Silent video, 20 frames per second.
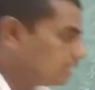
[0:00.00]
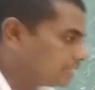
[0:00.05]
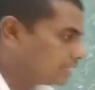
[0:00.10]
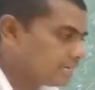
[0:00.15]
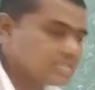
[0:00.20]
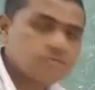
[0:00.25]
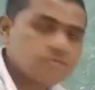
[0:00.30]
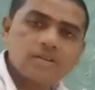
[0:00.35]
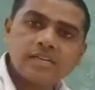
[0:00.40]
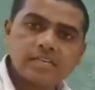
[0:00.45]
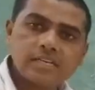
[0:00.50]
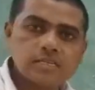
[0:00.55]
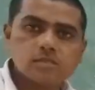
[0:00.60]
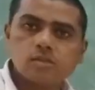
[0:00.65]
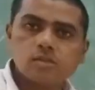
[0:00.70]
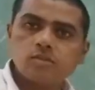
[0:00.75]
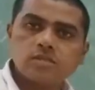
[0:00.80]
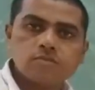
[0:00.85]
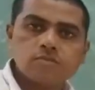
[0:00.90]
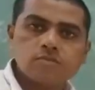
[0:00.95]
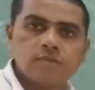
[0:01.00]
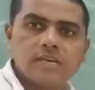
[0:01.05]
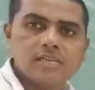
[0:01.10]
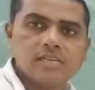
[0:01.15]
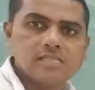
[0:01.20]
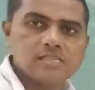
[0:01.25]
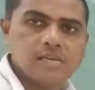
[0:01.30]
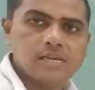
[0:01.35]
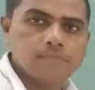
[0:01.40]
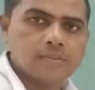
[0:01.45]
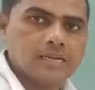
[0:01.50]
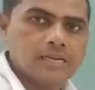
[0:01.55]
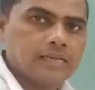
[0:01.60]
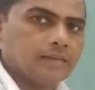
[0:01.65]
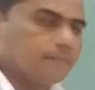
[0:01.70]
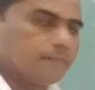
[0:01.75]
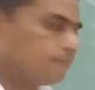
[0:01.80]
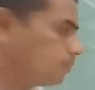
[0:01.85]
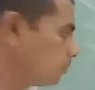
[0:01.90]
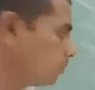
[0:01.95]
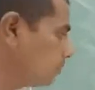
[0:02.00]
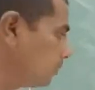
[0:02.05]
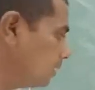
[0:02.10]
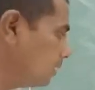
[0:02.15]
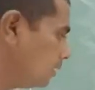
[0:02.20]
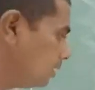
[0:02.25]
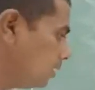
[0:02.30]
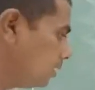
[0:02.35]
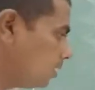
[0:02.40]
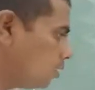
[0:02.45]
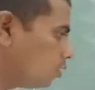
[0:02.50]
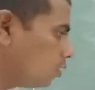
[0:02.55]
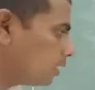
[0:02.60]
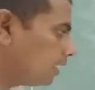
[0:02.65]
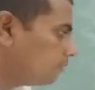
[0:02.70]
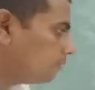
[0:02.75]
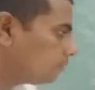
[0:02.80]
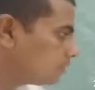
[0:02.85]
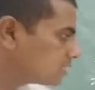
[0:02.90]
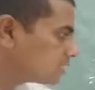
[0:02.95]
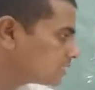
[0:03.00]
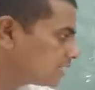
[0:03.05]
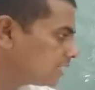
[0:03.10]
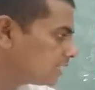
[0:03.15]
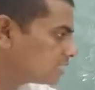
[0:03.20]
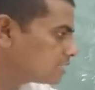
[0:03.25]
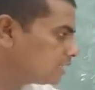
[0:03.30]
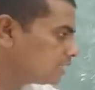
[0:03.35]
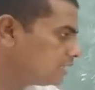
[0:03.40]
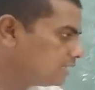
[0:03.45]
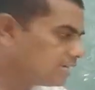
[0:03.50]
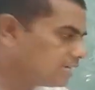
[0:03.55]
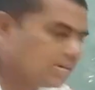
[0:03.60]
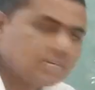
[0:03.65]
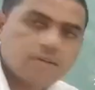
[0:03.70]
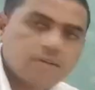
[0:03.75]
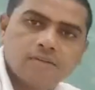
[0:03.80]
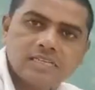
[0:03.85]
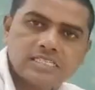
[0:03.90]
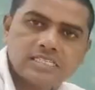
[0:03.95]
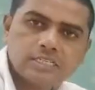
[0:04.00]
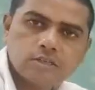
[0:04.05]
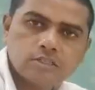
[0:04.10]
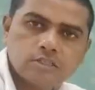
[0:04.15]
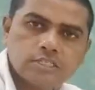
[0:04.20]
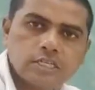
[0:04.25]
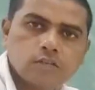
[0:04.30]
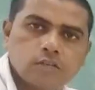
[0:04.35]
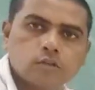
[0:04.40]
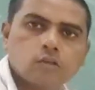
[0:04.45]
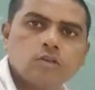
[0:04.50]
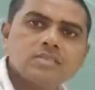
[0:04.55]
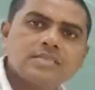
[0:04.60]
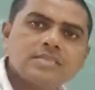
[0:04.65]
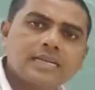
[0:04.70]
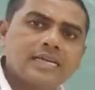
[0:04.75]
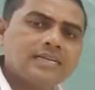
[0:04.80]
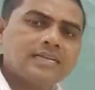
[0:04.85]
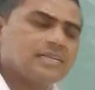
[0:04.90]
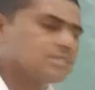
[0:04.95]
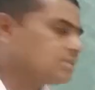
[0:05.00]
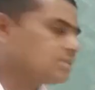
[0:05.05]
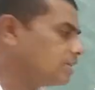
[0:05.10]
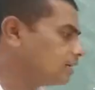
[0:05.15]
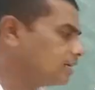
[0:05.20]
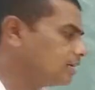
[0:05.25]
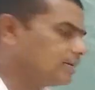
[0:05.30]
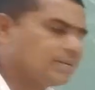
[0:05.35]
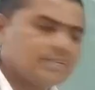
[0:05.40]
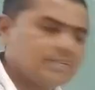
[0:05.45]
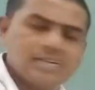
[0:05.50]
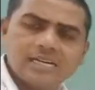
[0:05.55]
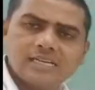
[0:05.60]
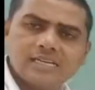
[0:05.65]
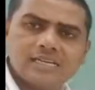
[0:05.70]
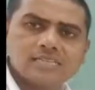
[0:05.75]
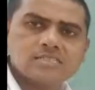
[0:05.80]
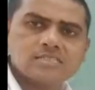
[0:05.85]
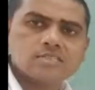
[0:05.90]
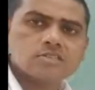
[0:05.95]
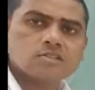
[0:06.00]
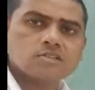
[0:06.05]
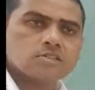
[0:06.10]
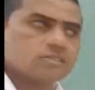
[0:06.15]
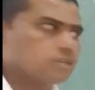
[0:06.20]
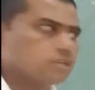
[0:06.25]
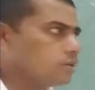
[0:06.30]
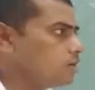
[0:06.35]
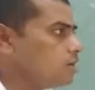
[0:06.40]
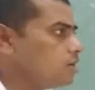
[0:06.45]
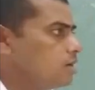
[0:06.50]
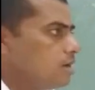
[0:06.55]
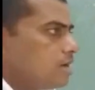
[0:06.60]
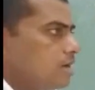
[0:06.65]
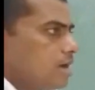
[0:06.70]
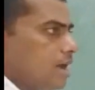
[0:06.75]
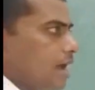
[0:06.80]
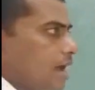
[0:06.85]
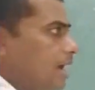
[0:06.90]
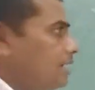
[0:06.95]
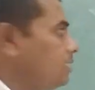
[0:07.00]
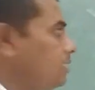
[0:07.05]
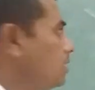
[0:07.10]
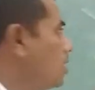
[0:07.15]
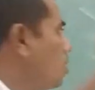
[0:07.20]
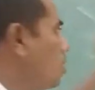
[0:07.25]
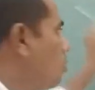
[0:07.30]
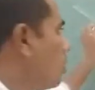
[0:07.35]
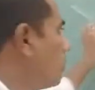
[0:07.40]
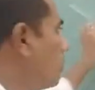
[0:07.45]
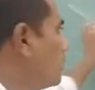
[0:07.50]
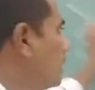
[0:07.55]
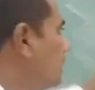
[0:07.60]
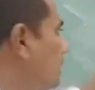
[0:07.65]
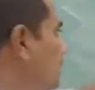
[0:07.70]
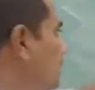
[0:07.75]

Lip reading: case 1, case 2 is very easy, I am telling you. Okay, first case delta y is equal to 0, second case delta x is equal to 0, and what is